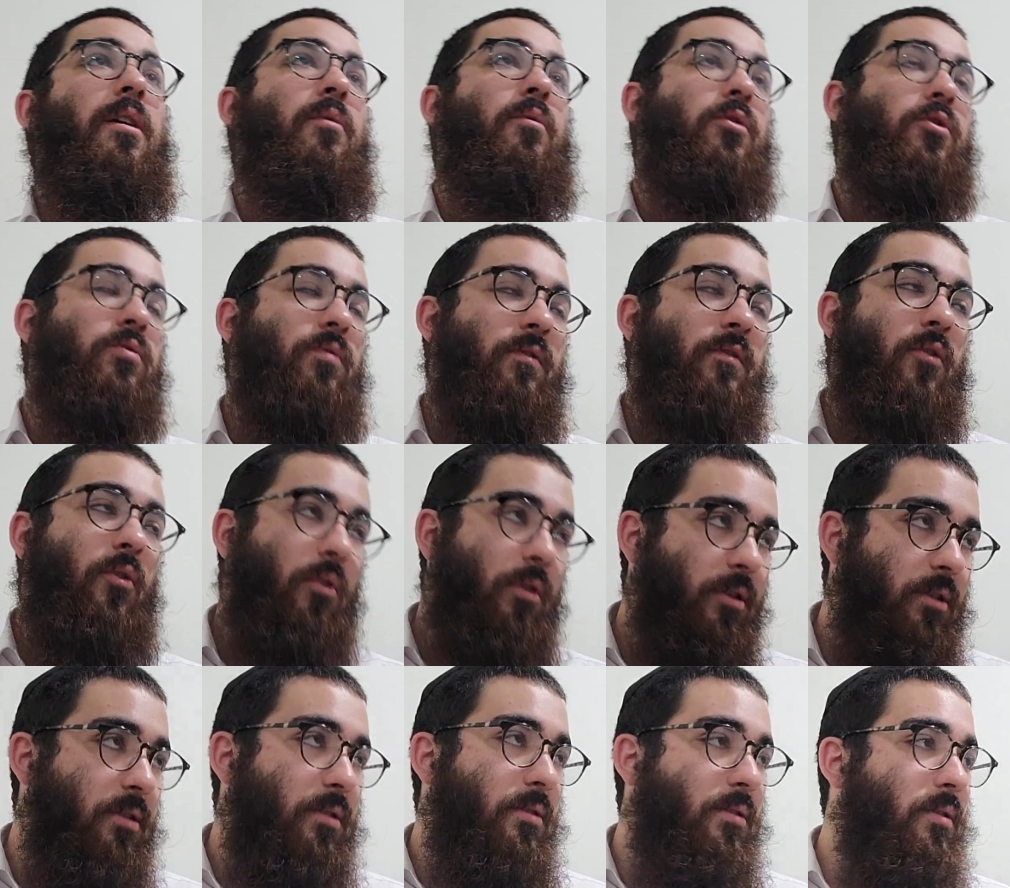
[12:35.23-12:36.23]
which of
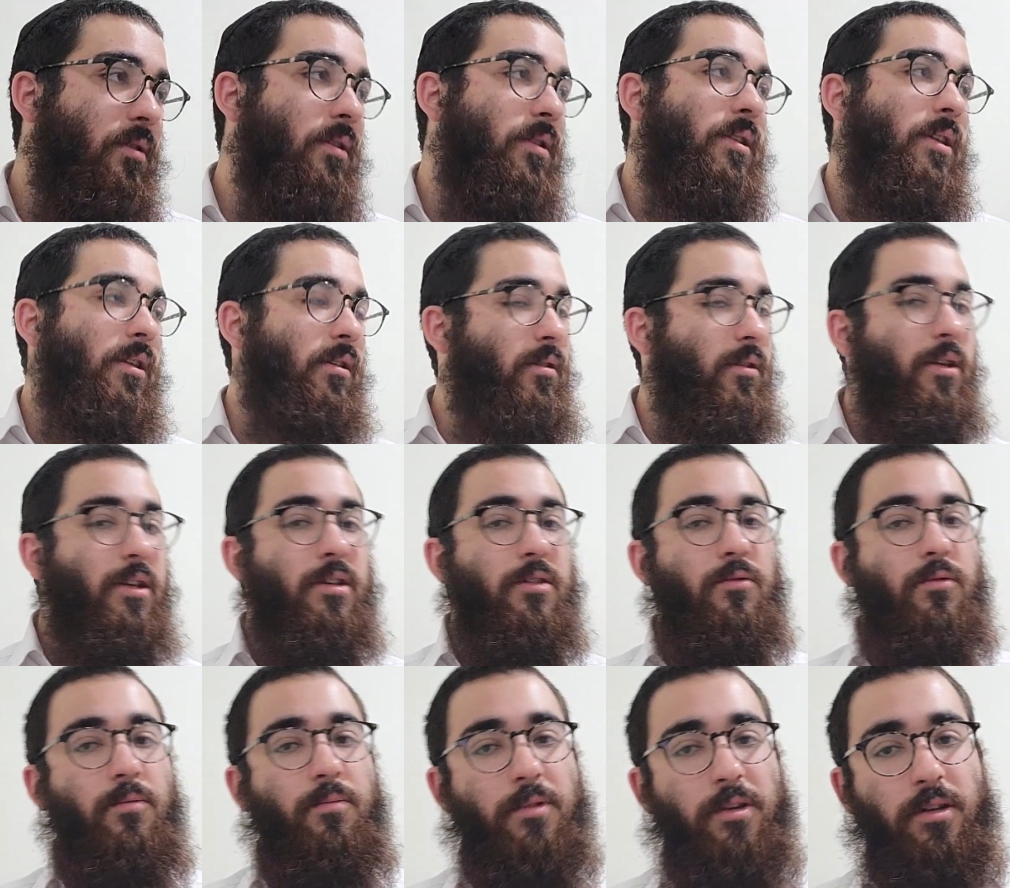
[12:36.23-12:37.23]
course, to say the
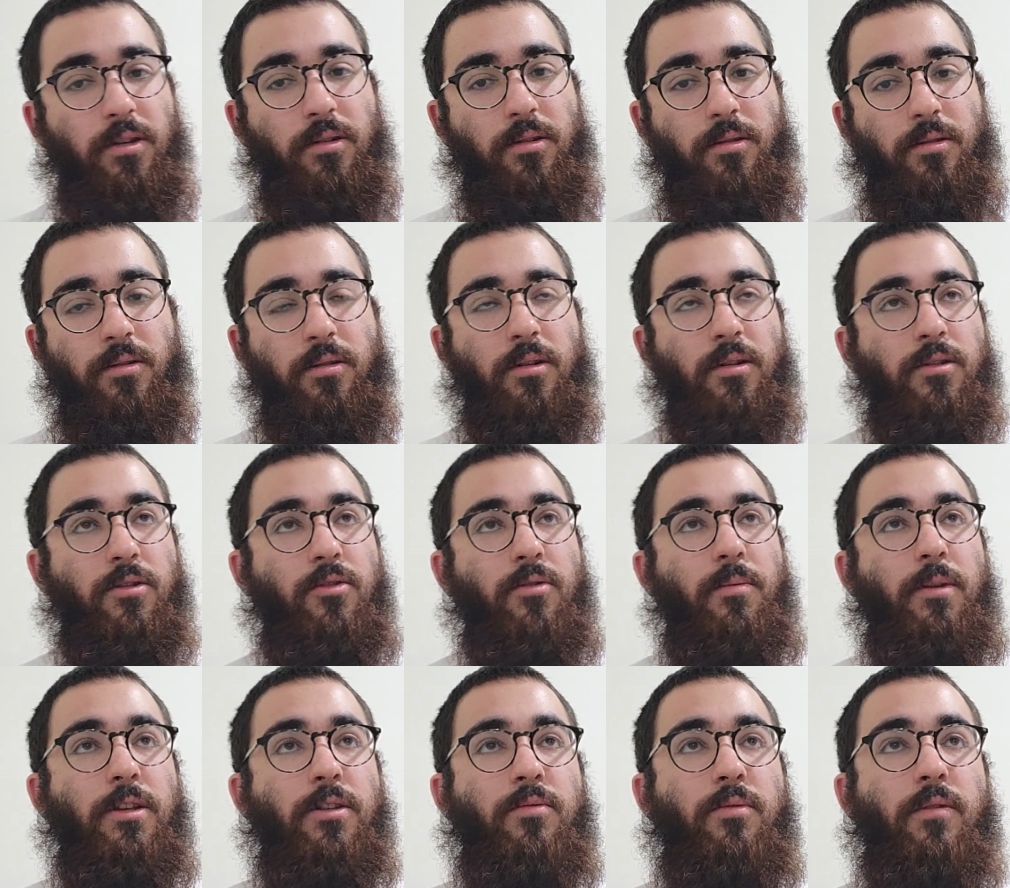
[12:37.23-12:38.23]
least, will be a
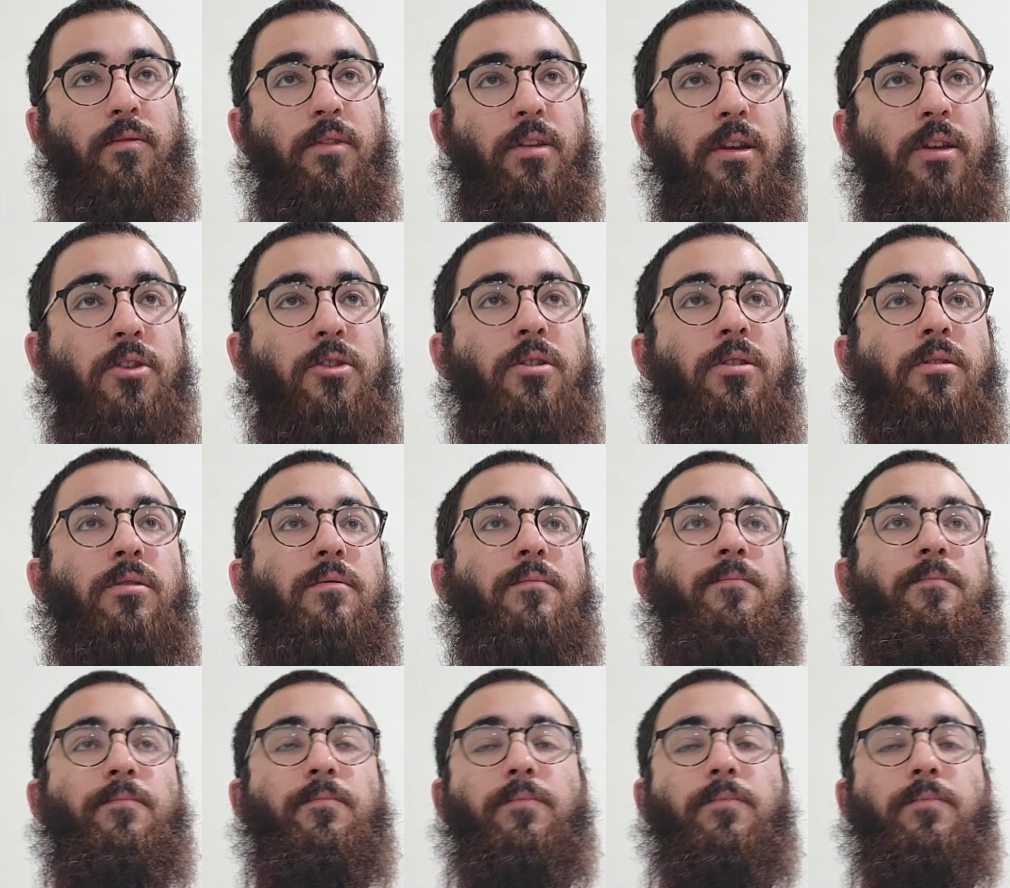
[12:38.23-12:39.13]
tremendous revelation.